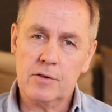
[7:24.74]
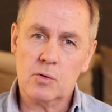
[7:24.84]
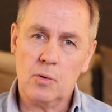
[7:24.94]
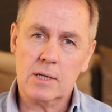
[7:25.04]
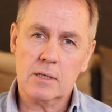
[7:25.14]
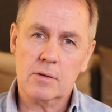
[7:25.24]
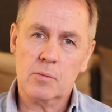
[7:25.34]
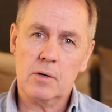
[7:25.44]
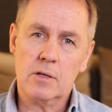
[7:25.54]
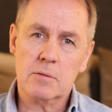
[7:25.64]
for talking to the
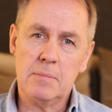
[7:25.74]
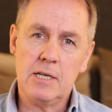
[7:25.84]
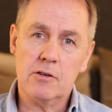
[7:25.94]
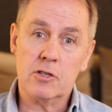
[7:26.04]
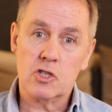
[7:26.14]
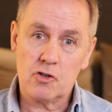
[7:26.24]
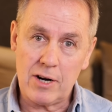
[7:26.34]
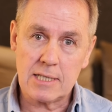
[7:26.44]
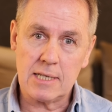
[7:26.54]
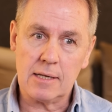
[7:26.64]
world's media and
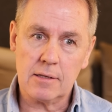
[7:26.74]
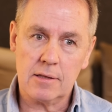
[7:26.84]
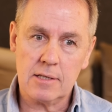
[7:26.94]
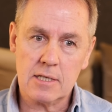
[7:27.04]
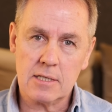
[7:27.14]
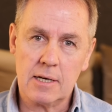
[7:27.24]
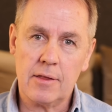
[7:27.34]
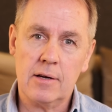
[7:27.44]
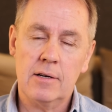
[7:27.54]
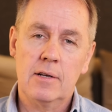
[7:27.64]
stressing that this is
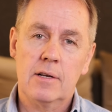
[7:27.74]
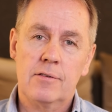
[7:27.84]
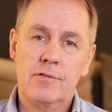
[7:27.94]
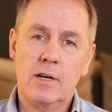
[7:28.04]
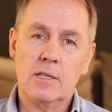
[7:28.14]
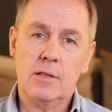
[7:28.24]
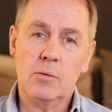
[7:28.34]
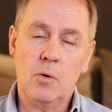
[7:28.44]
another front in the